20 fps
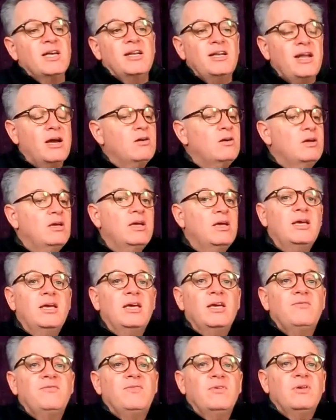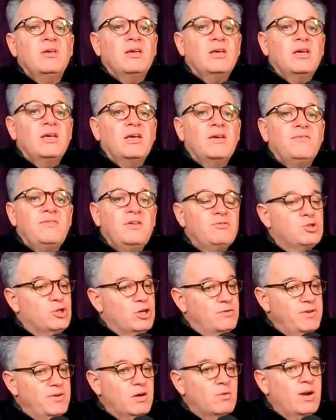Now, if you've
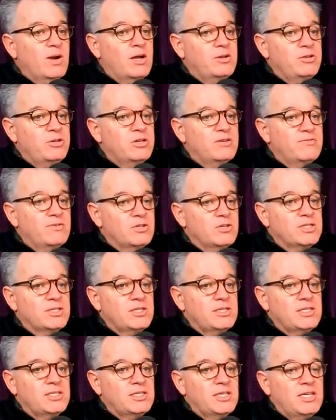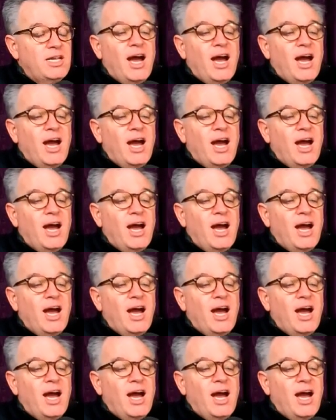driven around University City,